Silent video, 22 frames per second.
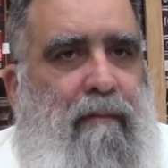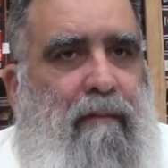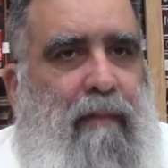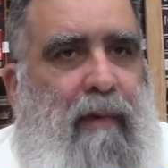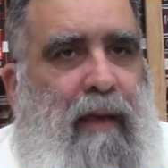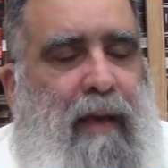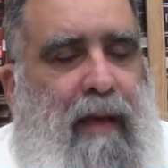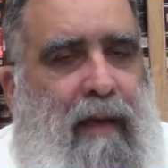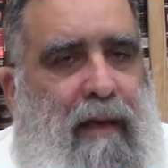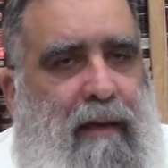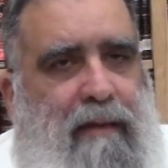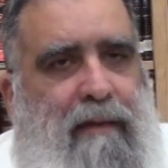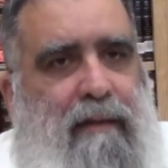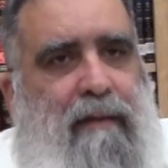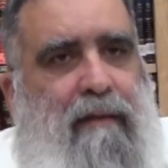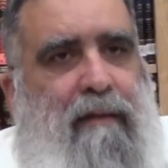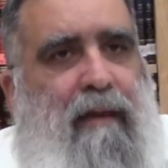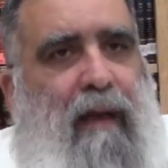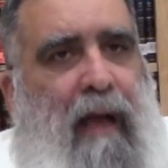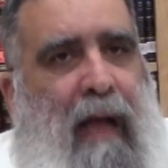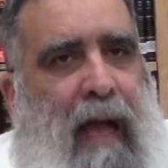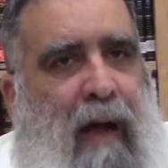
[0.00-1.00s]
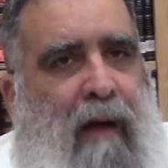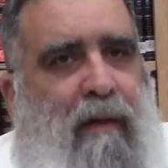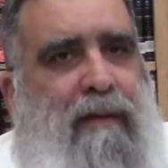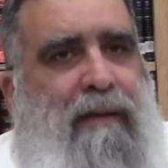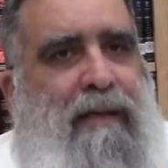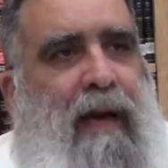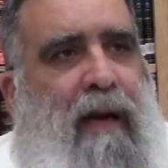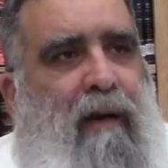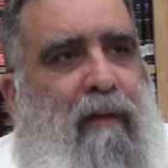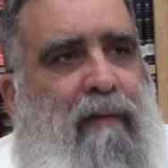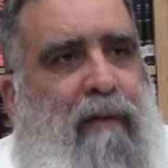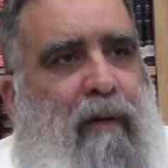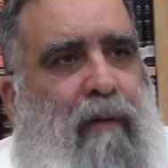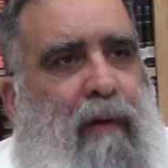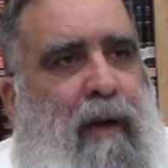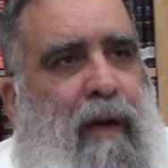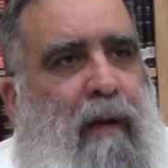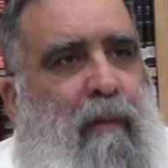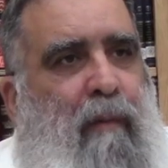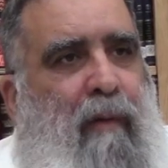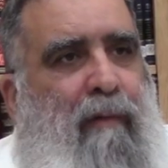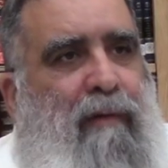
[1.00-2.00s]
is outside of the
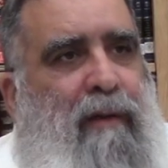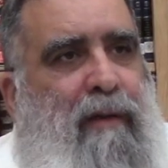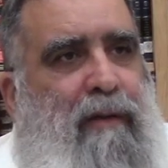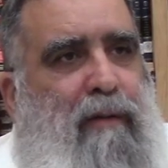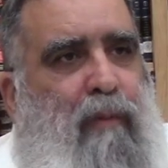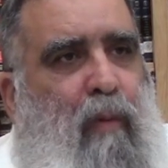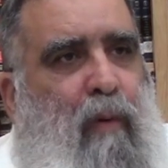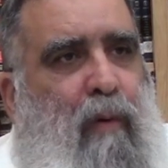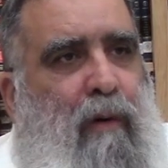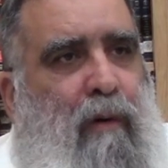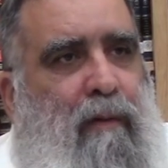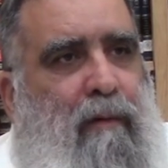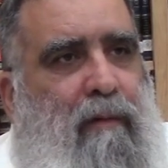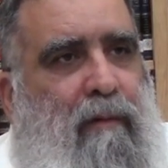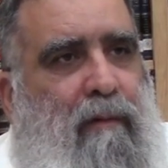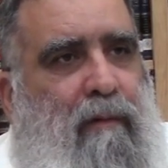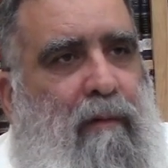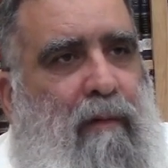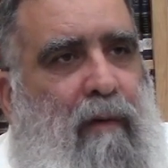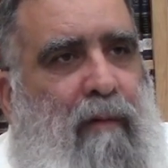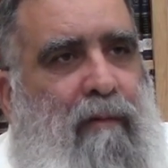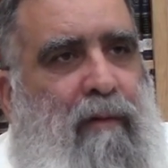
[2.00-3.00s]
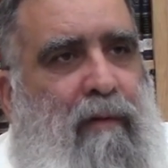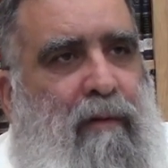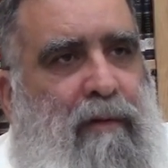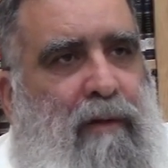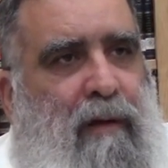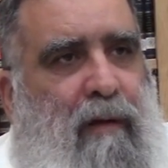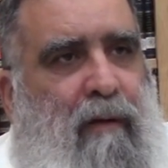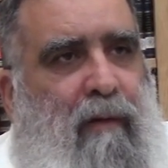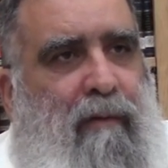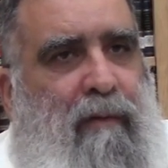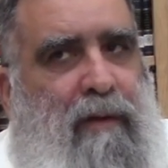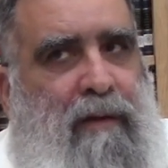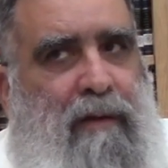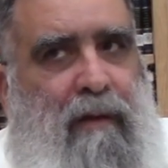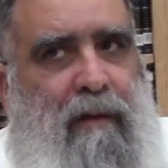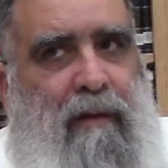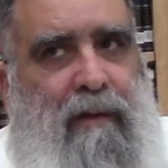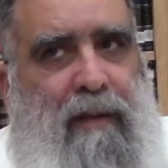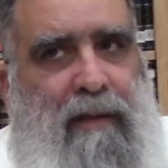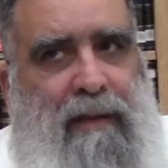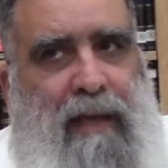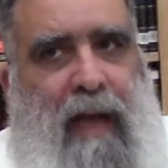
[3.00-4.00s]
realm of this world, of this, of this
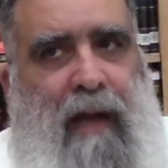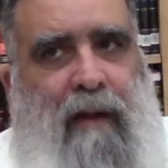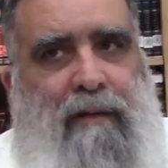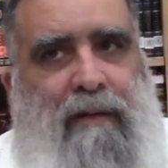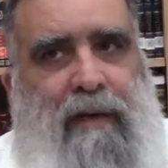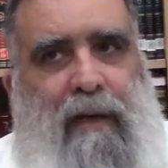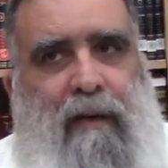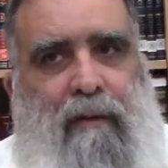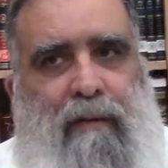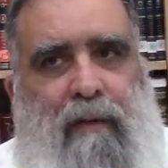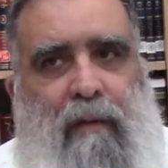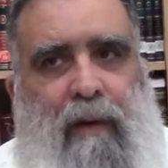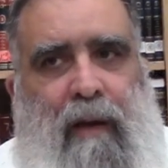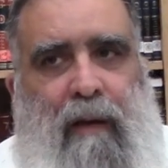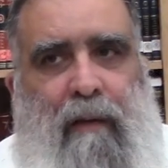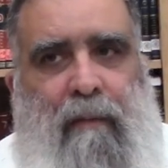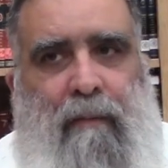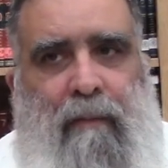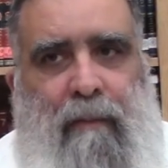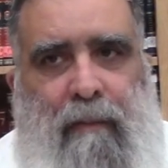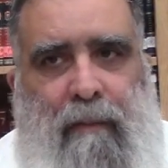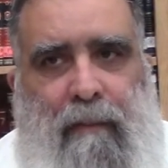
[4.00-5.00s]
earth. It's outside of the realm.